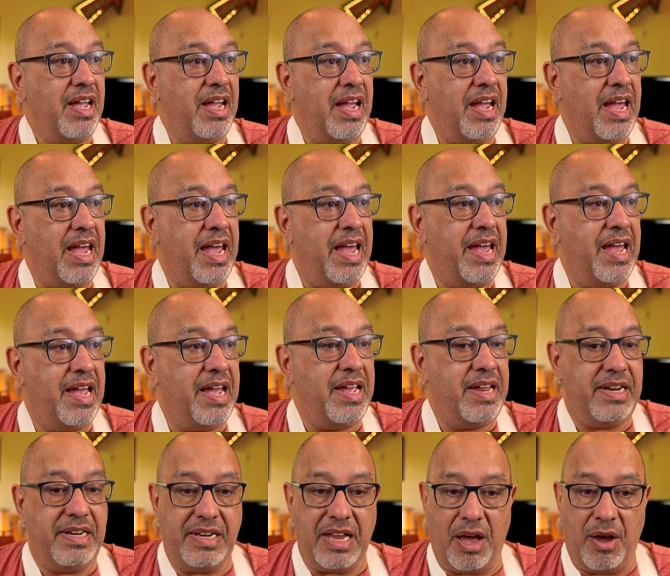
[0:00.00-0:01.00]

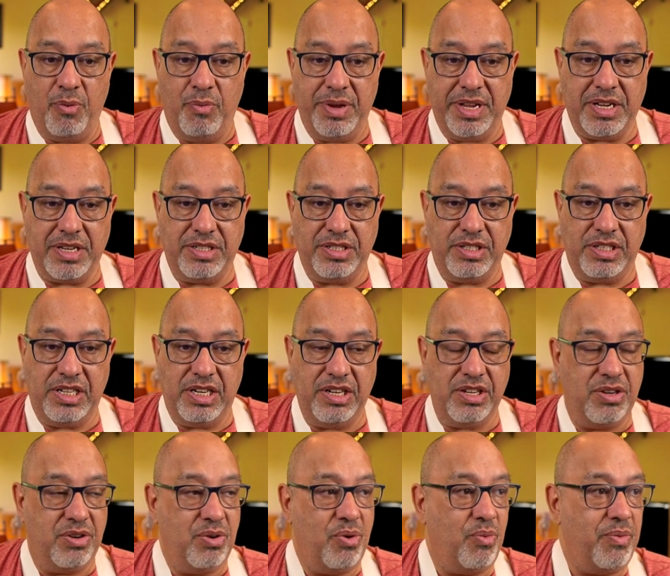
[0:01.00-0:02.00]
And we
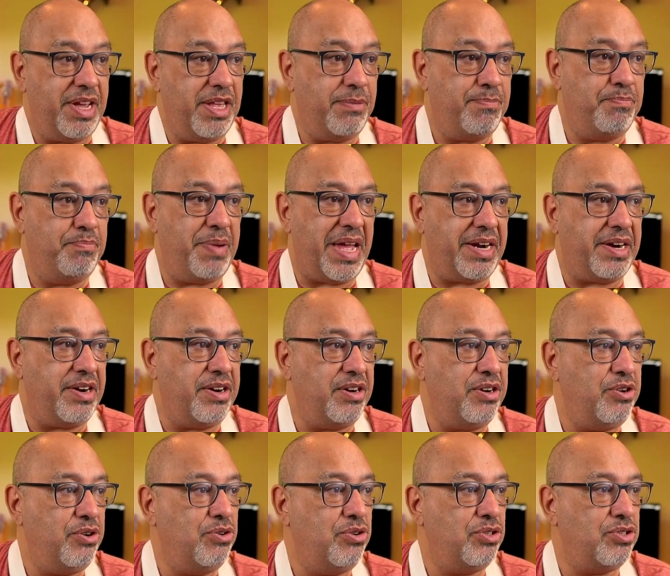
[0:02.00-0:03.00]
continue with better
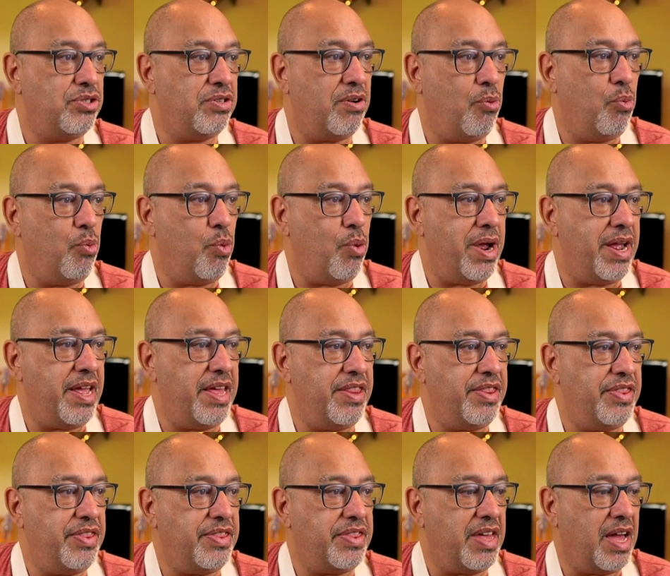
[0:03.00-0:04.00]
news
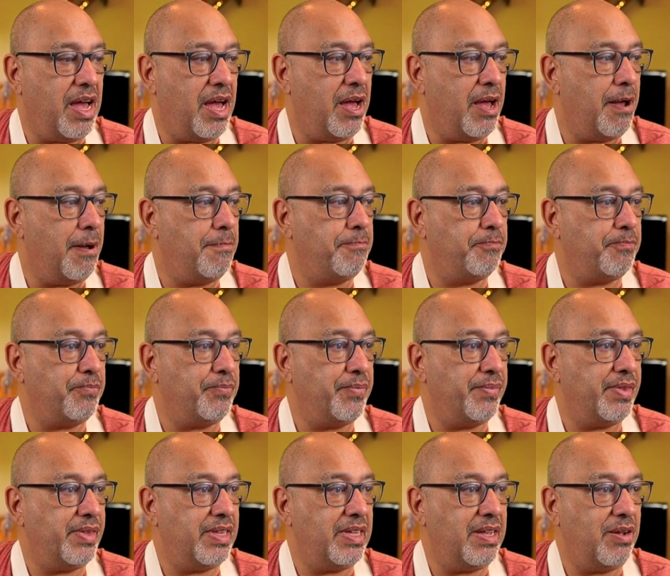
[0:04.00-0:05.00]
with El
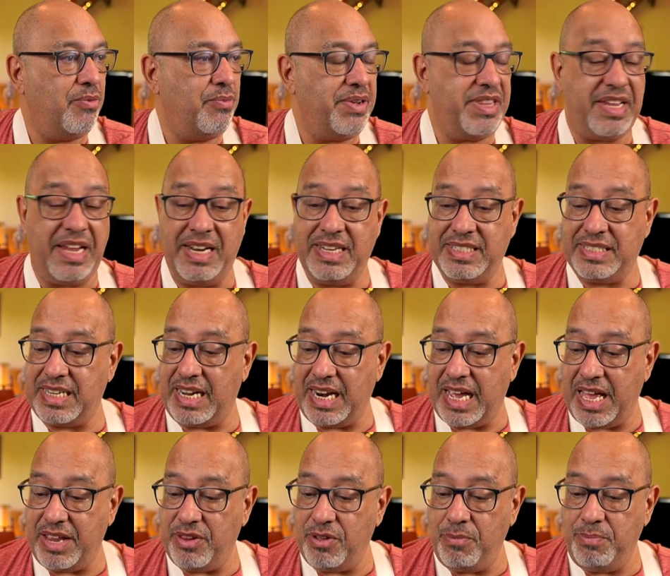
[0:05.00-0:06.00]

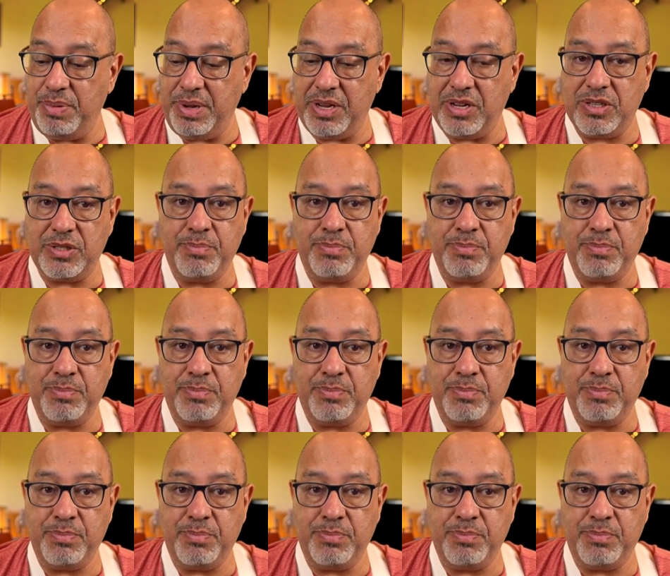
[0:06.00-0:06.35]
Salado, because